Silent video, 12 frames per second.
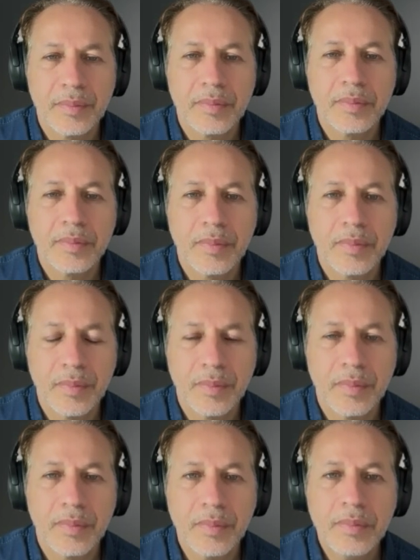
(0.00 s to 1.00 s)

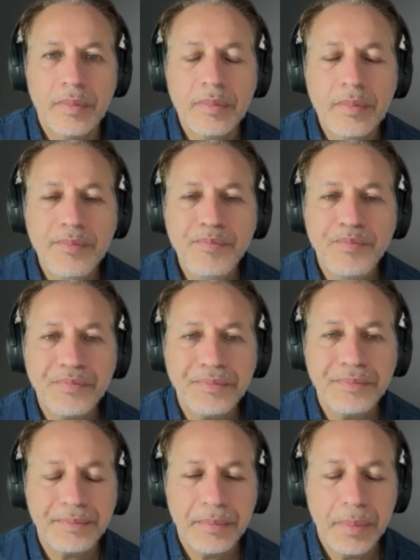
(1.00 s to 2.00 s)

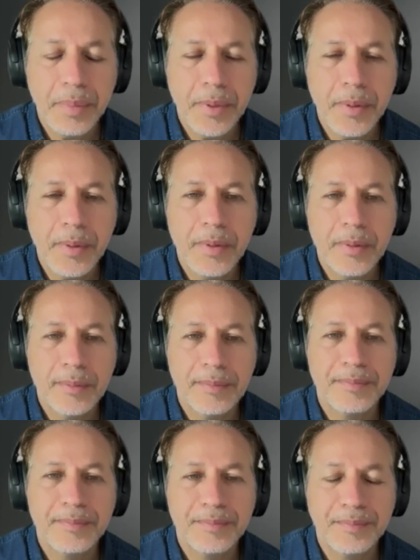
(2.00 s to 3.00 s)

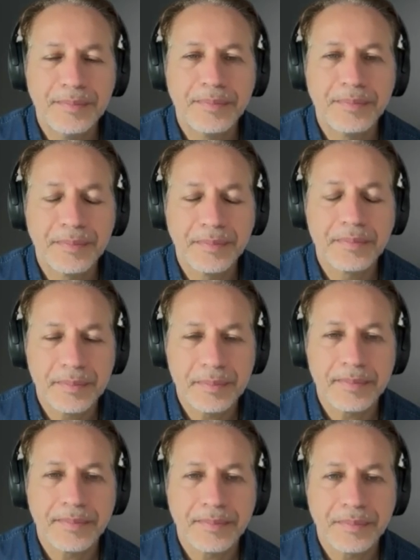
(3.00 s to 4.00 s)

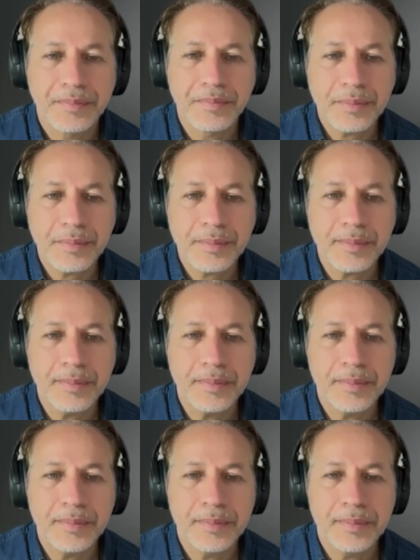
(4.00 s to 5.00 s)

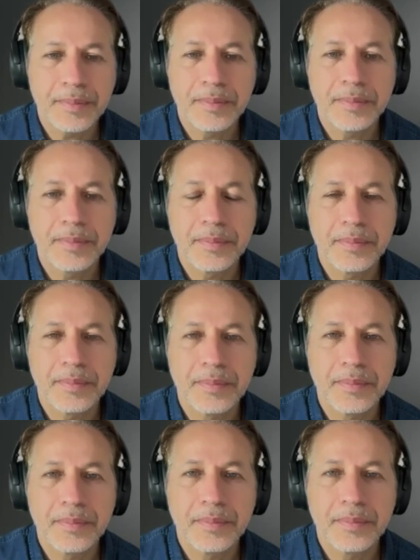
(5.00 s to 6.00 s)

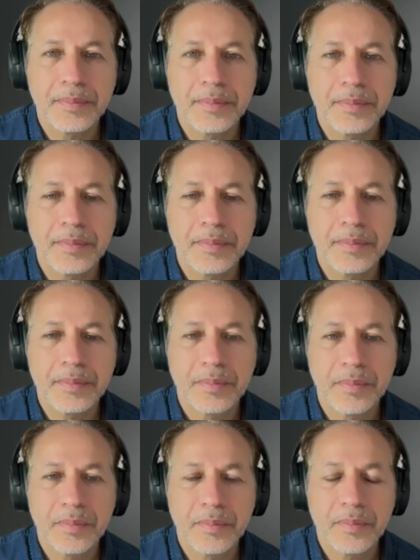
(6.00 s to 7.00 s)
[no speech]